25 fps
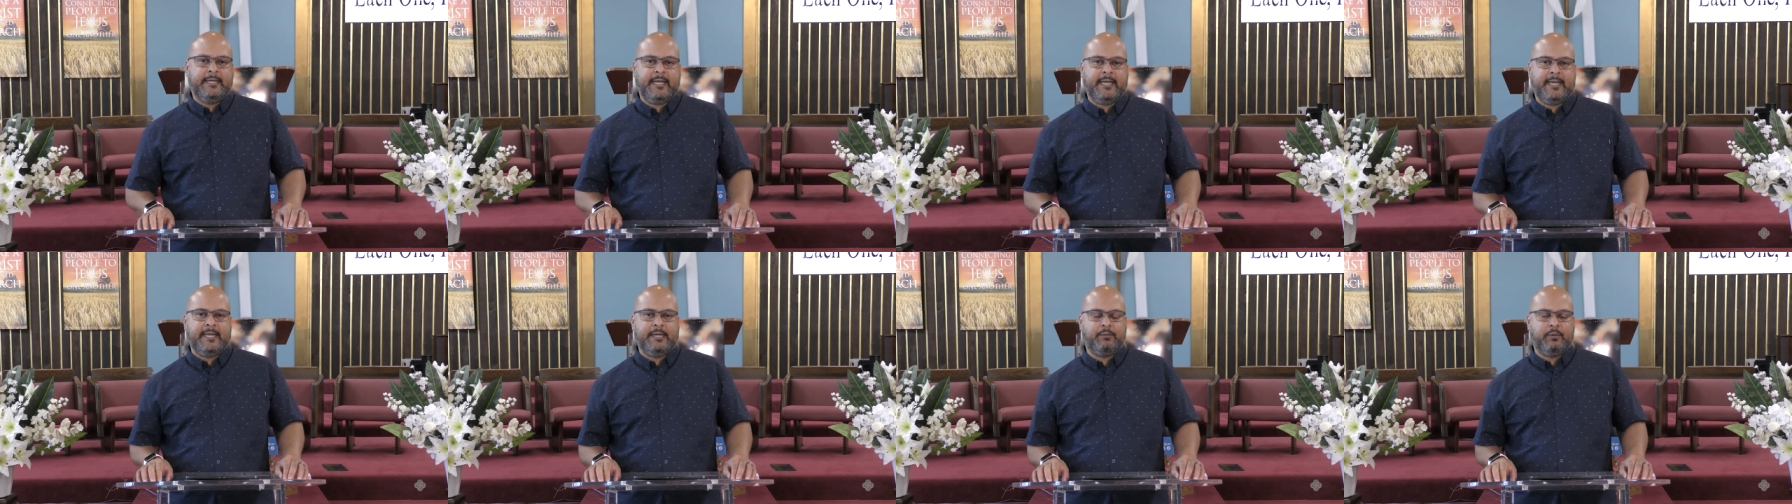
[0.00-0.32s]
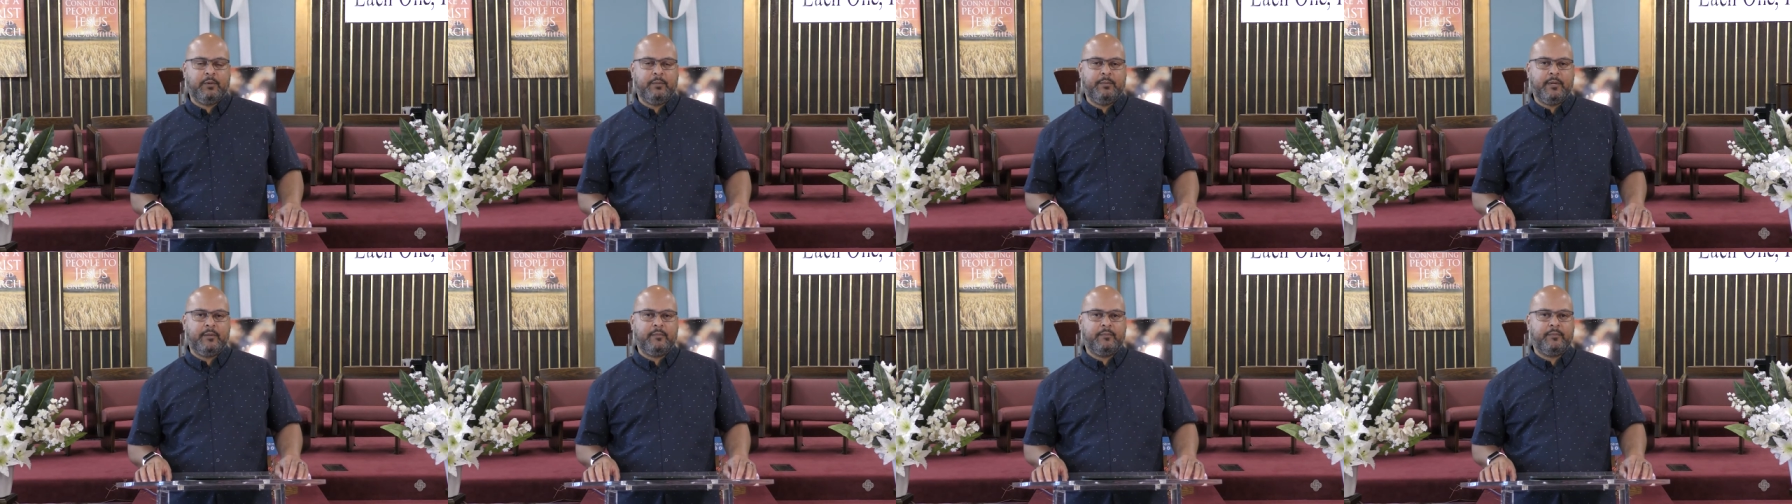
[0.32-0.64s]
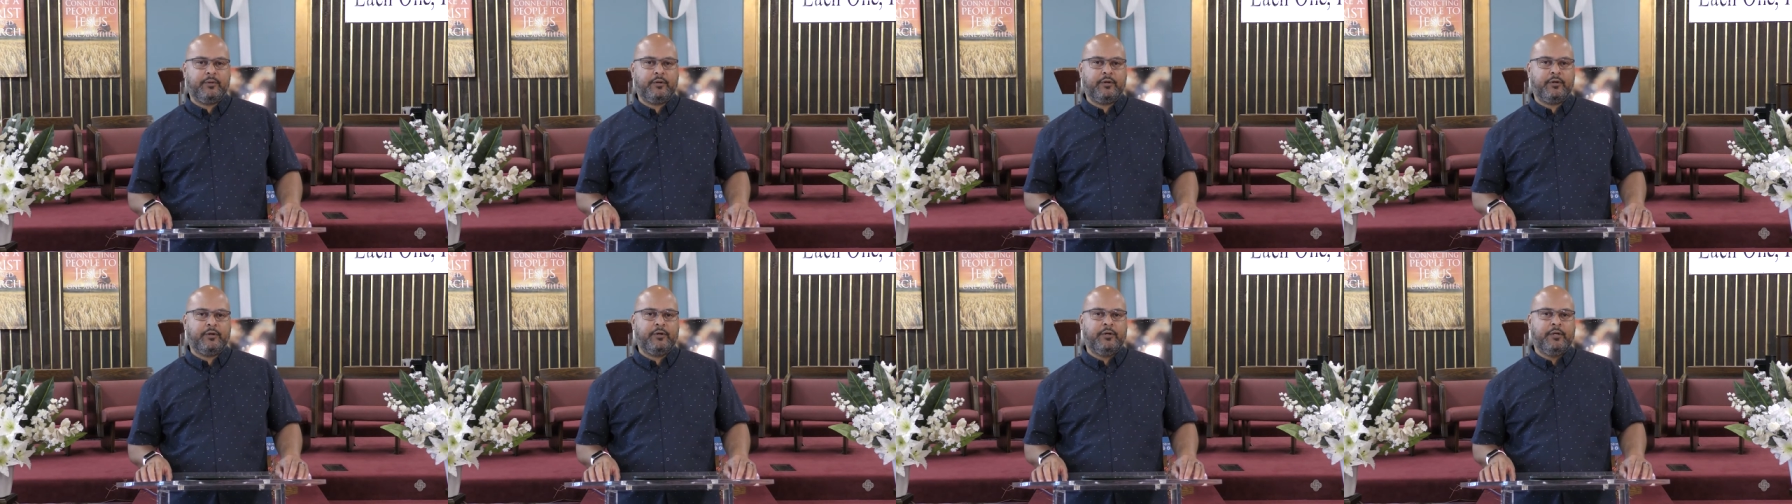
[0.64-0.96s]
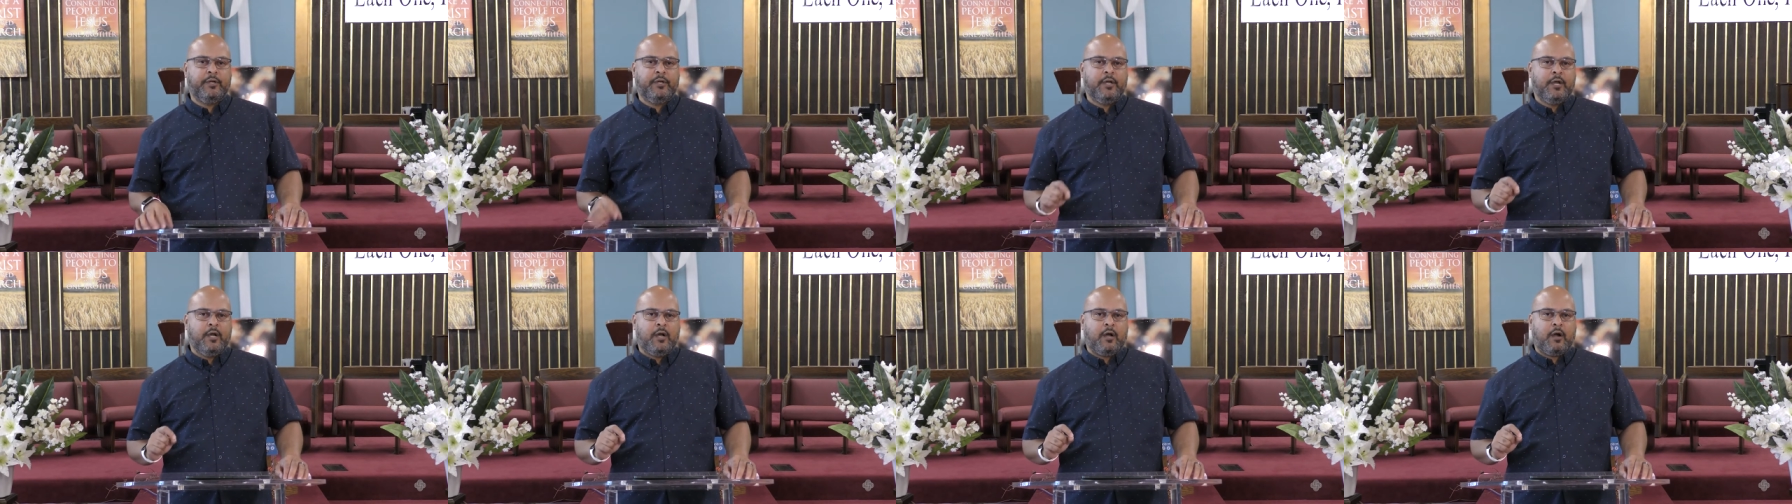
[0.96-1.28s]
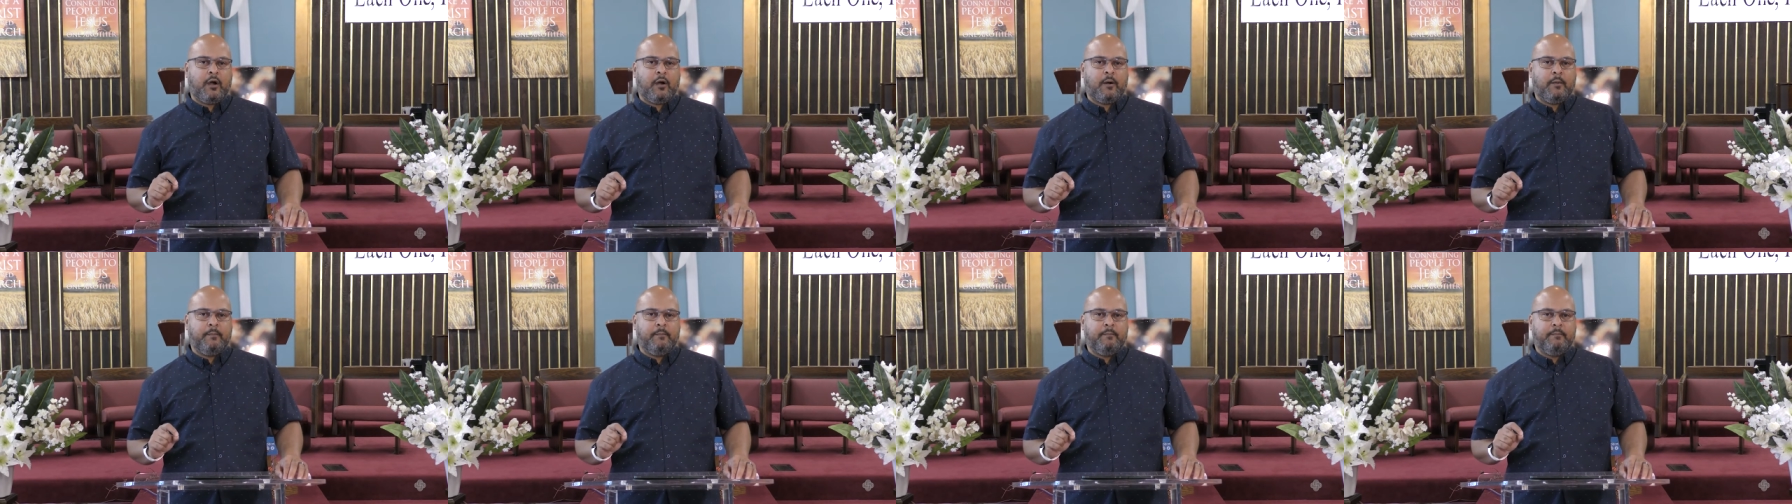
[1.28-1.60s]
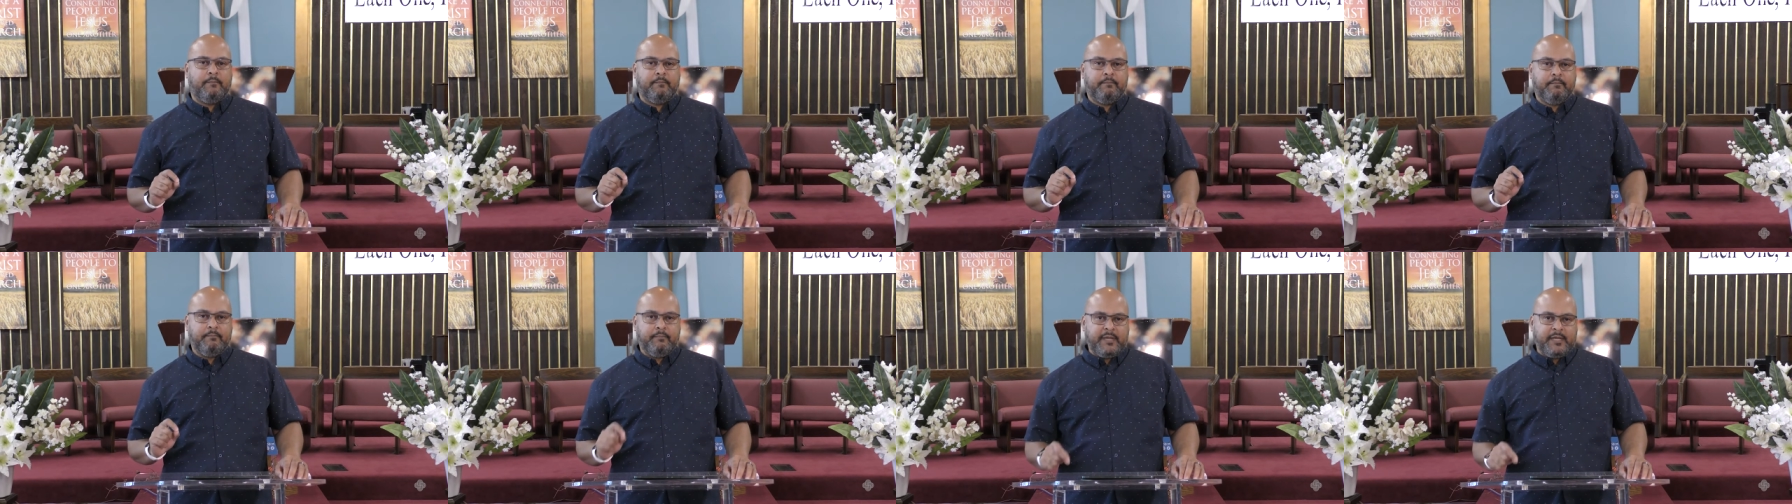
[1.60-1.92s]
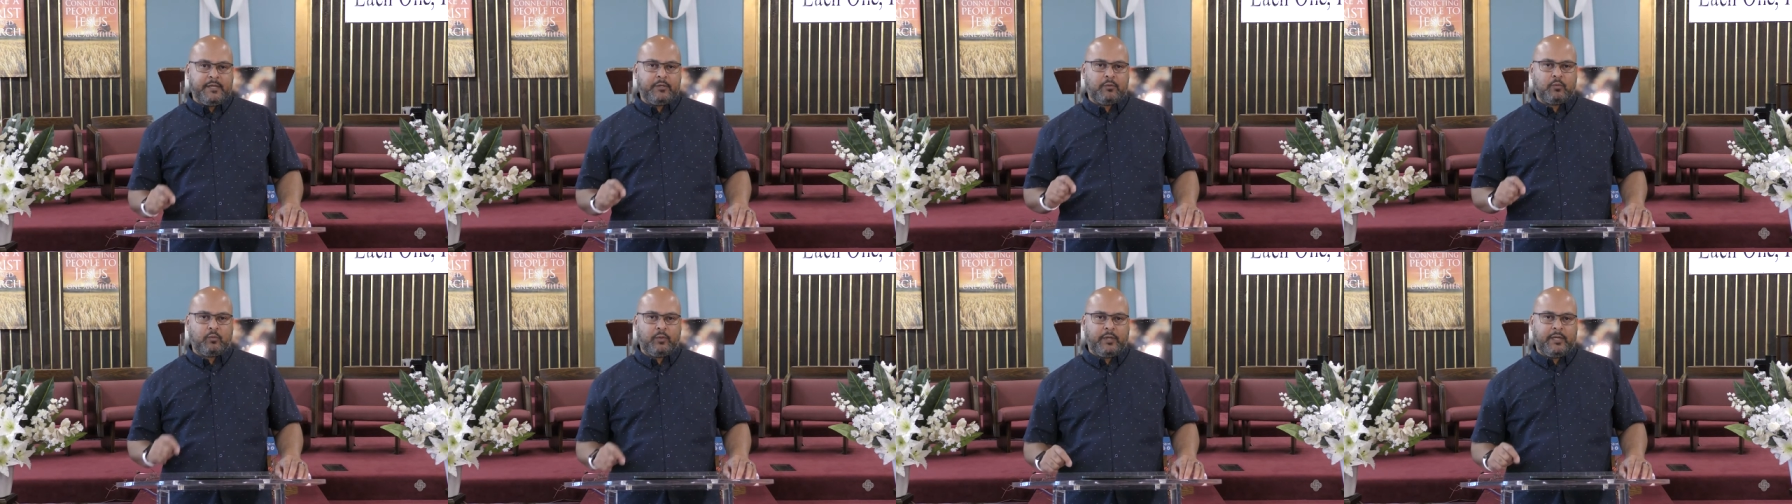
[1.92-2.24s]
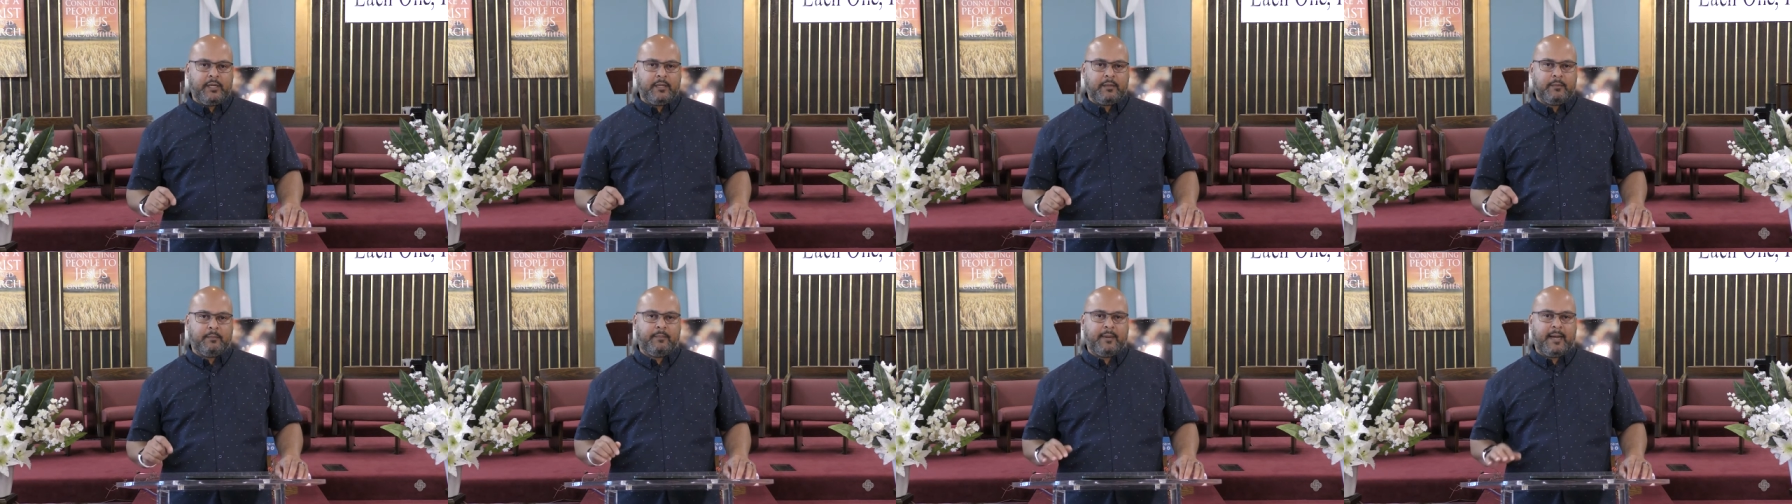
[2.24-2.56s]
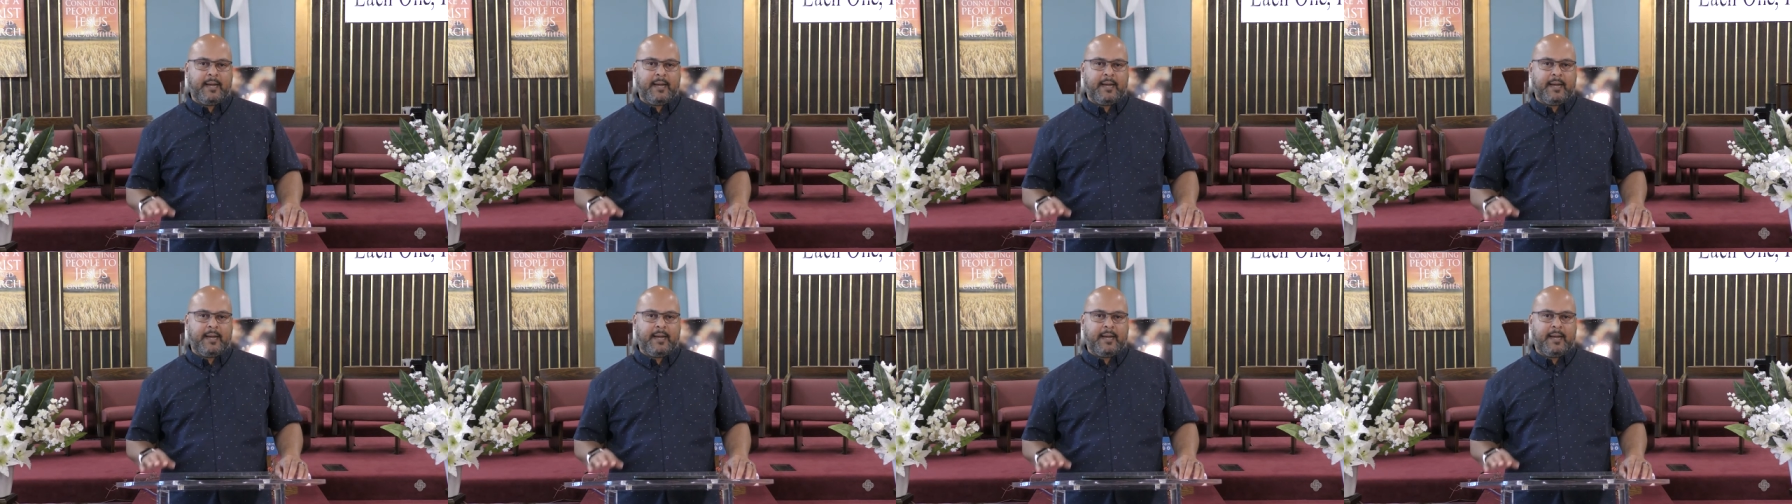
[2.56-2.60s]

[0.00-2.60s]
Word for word: And remember, our midweek